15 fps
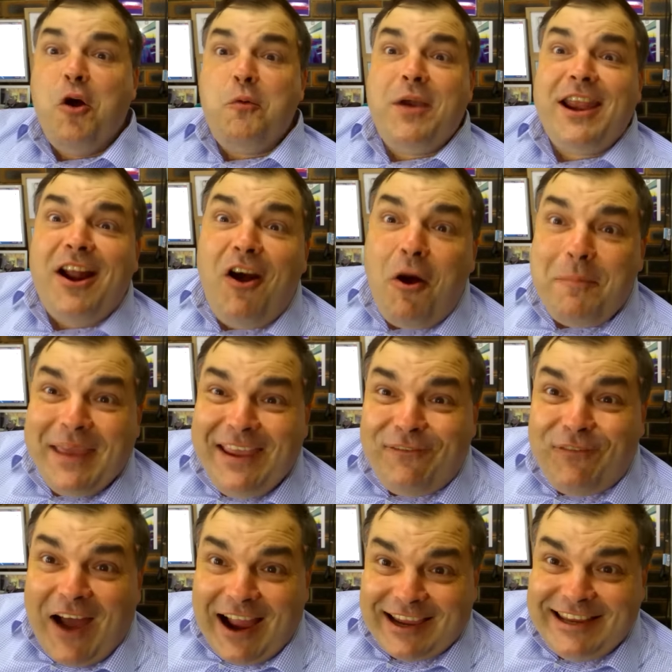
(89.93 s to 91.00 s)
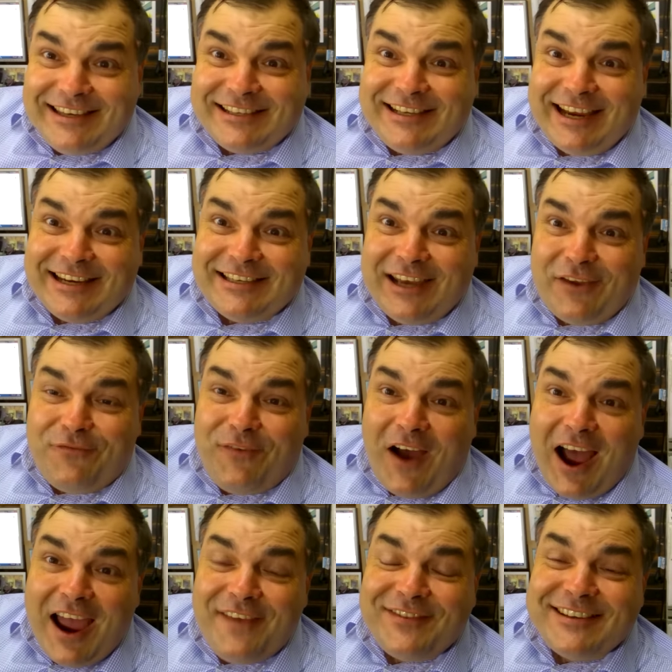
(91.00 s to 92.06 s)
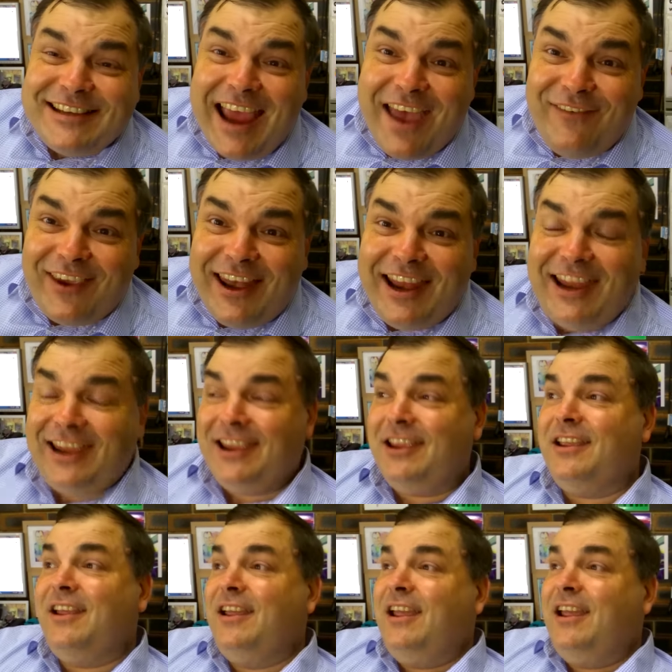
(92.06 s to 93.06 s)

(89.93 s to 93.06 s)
we'd all be fucking 65, 70.